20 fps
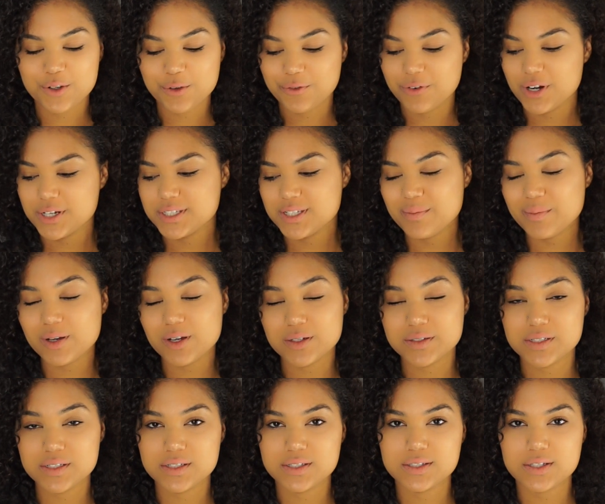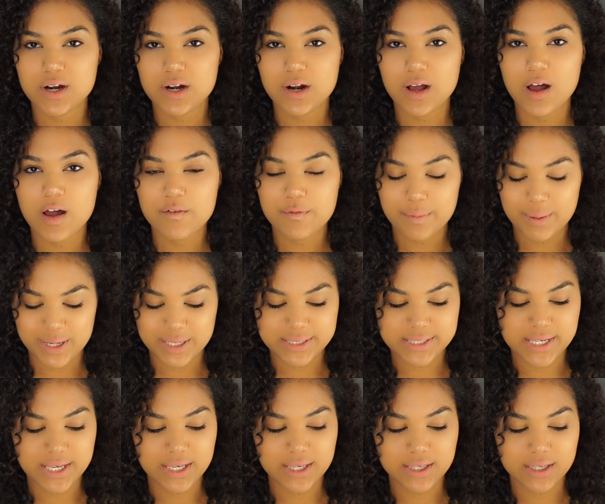First, I'm going to start off by
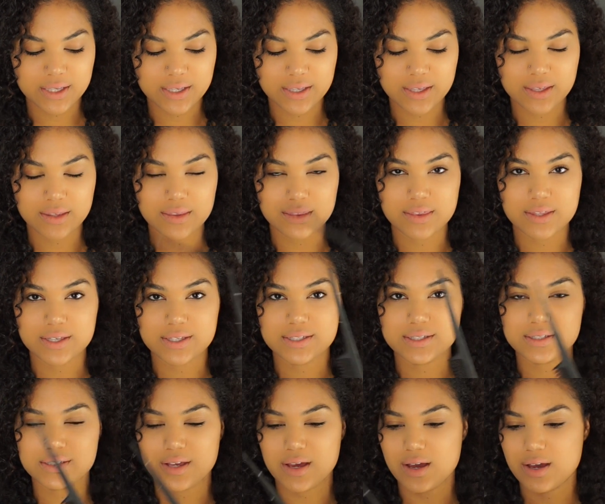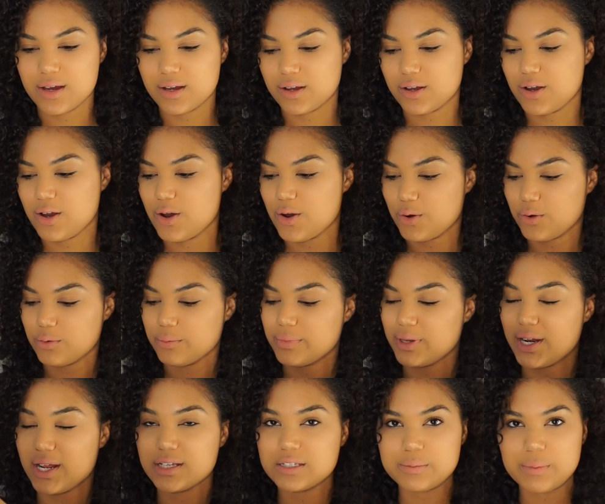taking this comb.
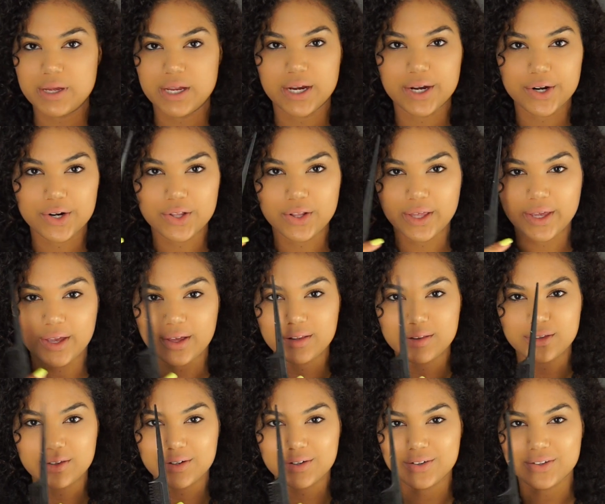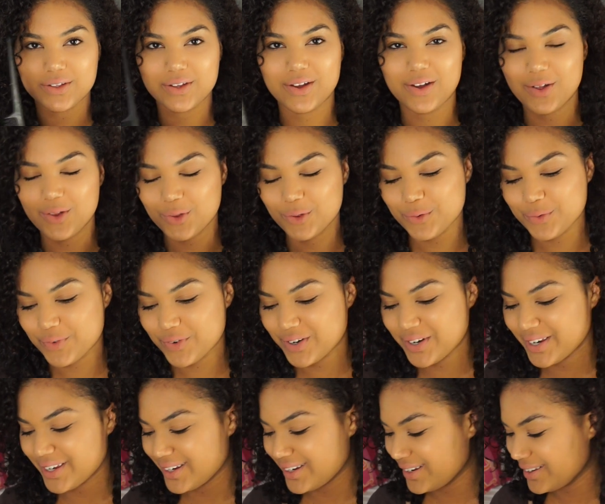It has my hair like literally all over
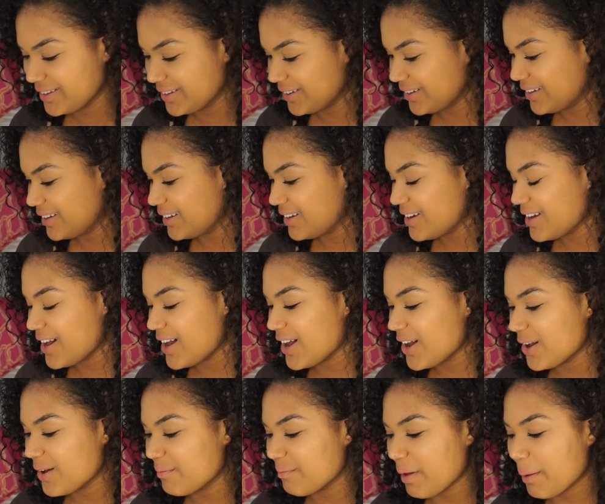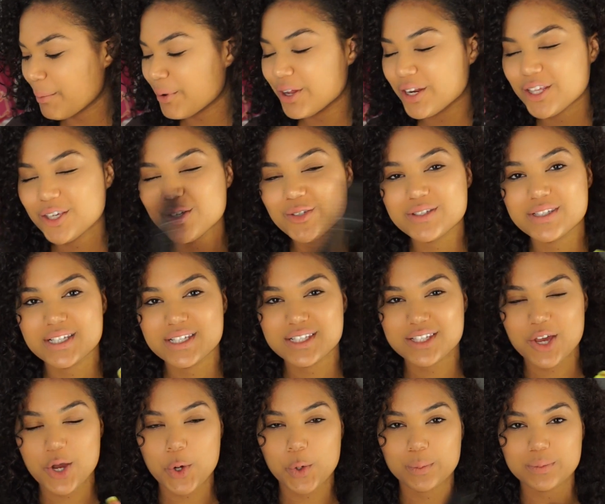it. I'm going to use
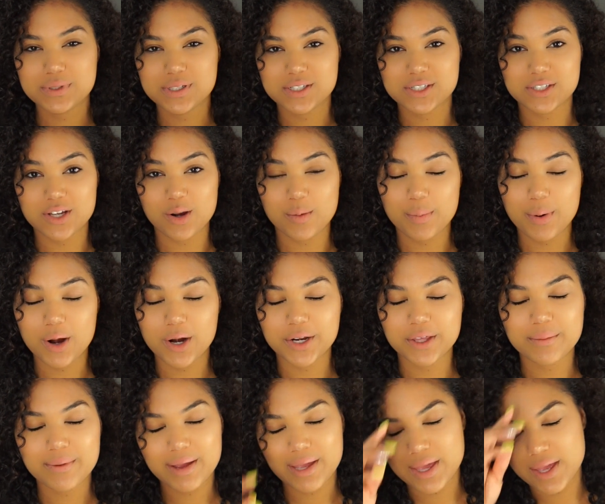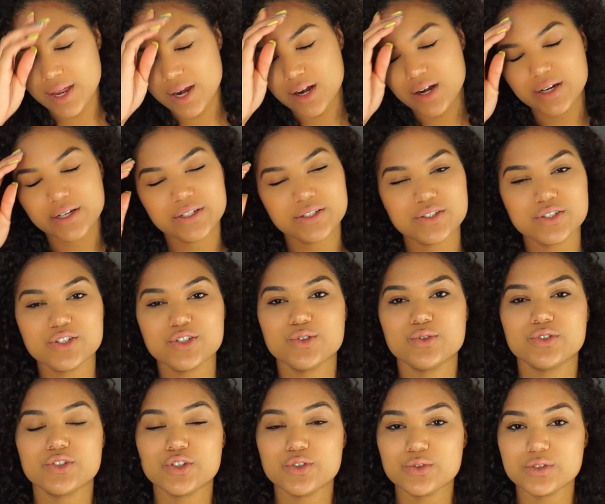this comb to start parting my hair
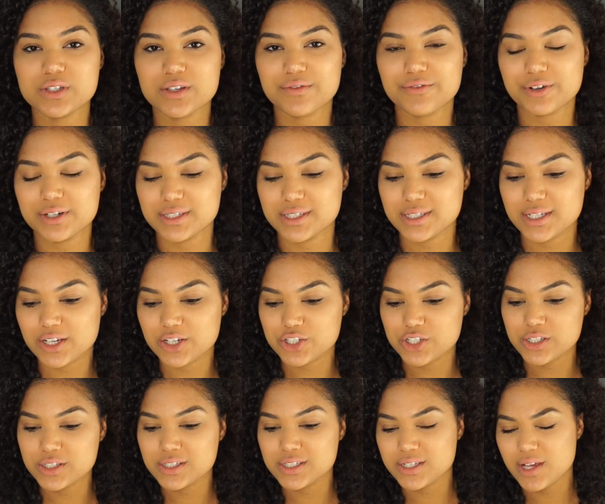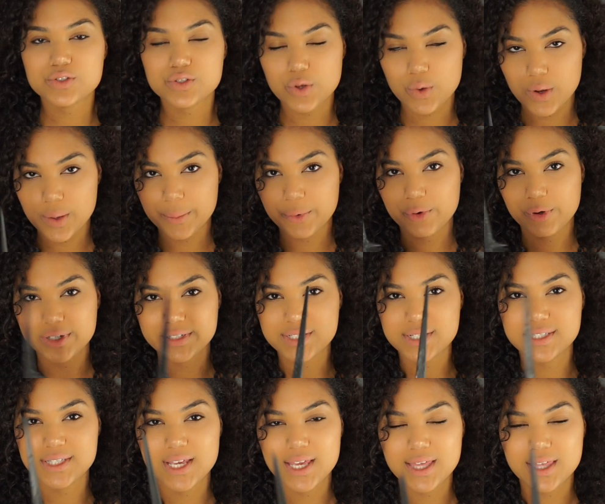into 2 different sections. So I'm going
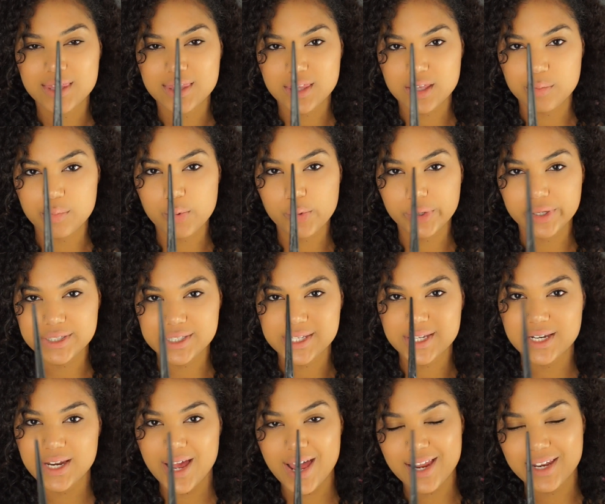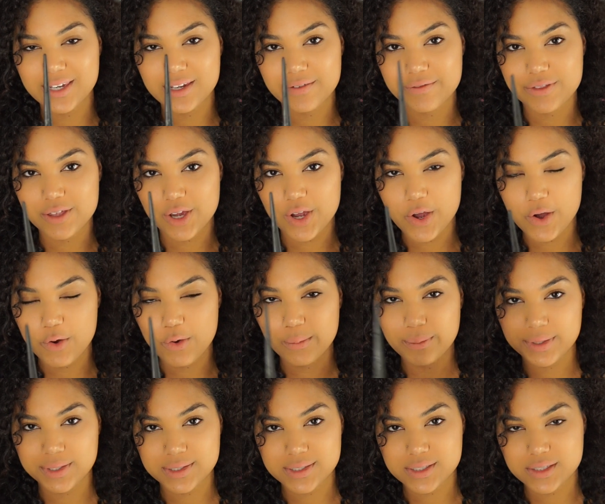to take the pointed end of the comb
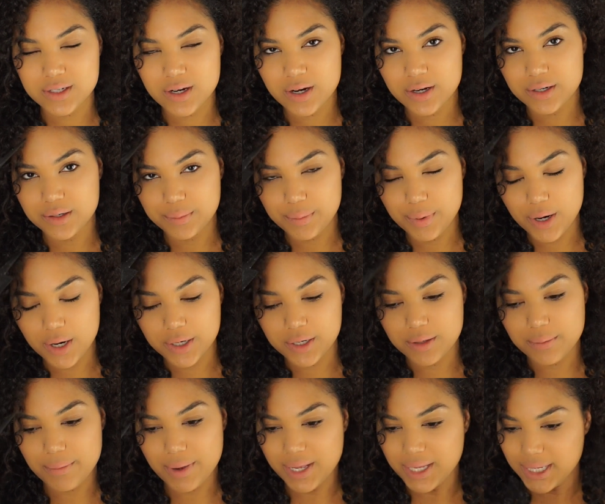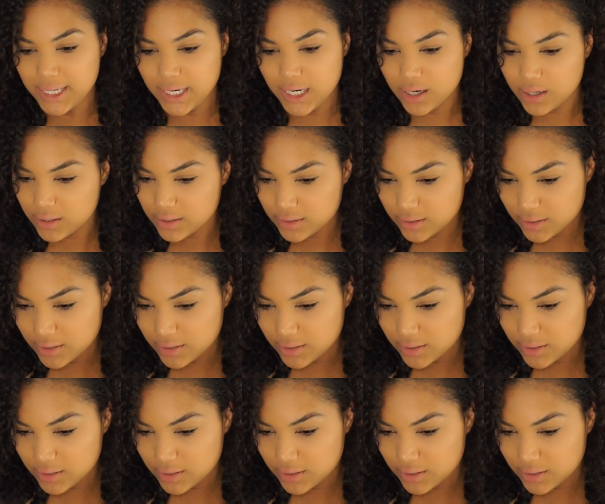and start parting my hair